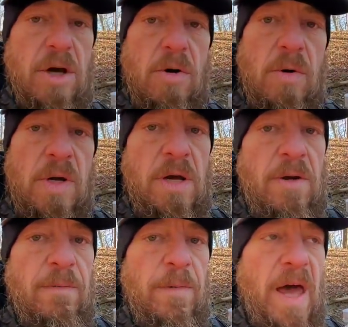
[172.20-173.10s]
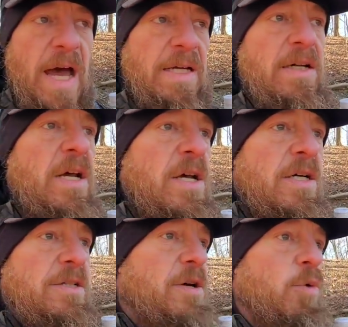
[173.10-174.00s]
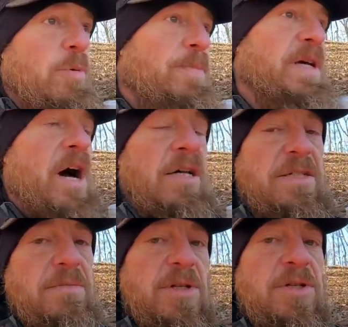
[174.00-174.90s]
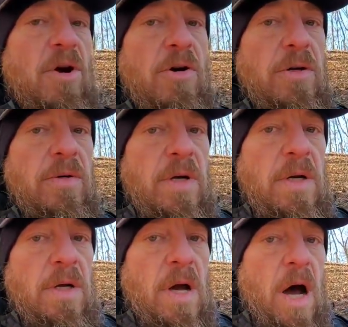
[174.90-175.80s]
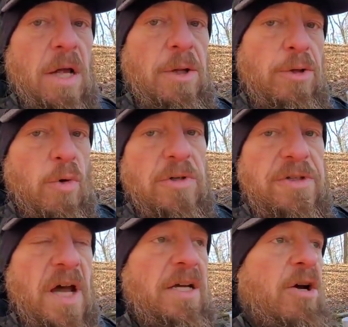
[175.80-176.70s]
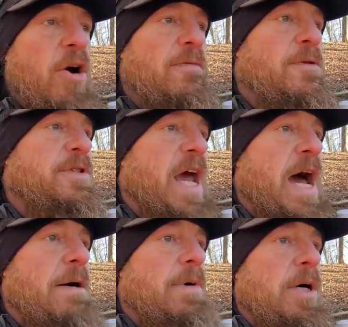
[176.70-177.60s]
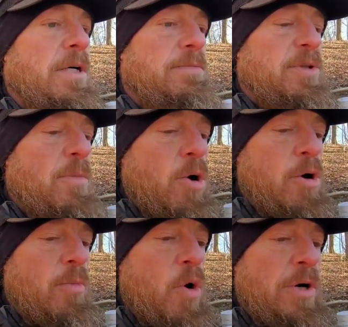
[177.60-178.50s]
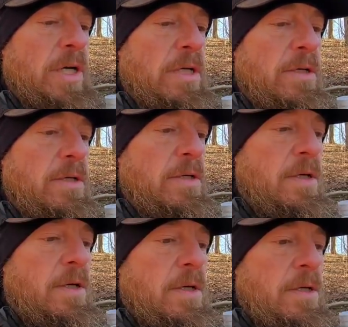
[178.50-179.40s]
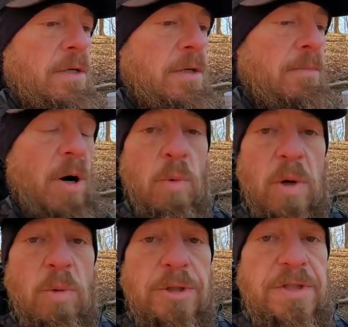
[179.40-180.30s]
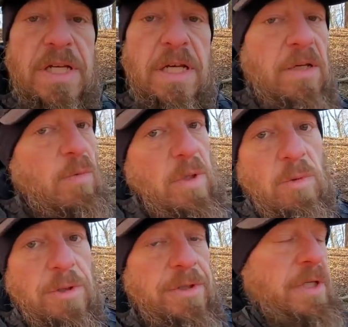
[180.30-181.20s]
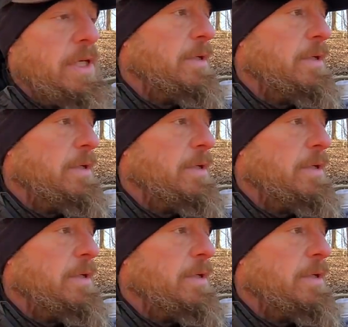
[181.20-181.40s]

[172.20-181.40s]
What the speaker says: go for that, because it would be awesome to start on the north side of Carver's Gap tomorrow morning. But we will see. We will see.